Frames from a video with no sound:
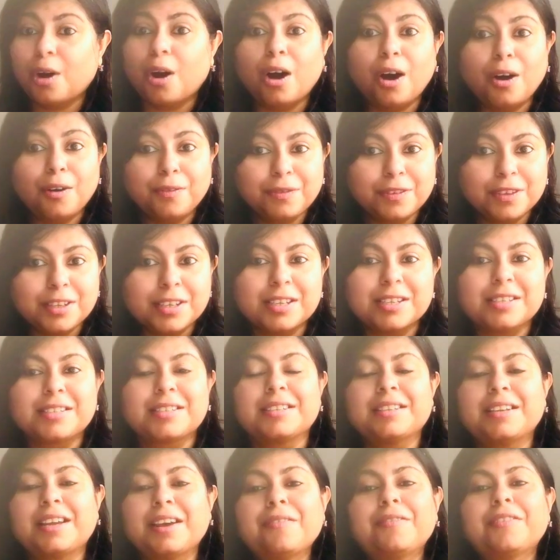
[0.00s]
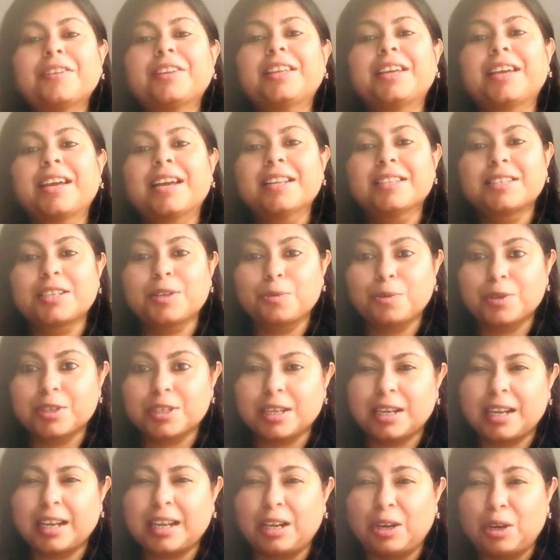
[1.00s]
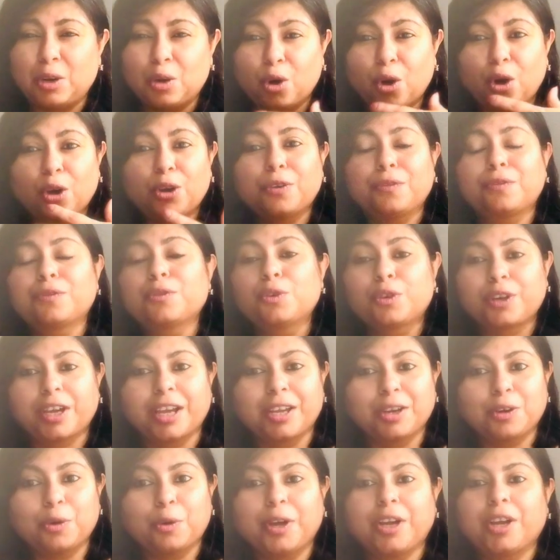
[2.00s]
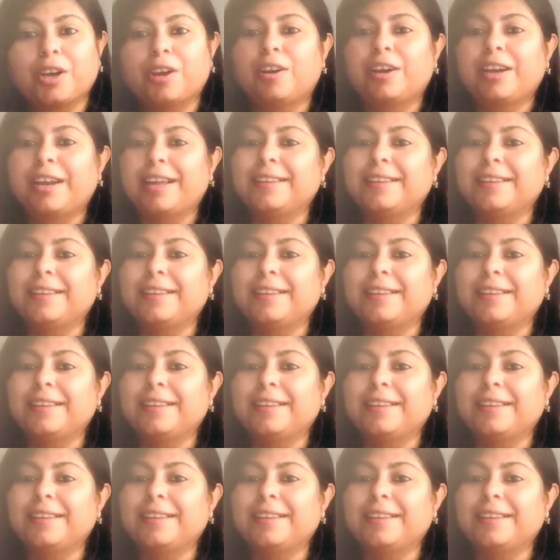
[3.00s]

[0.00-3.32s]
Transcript: office and everything else, it was like a lot of cooking going on.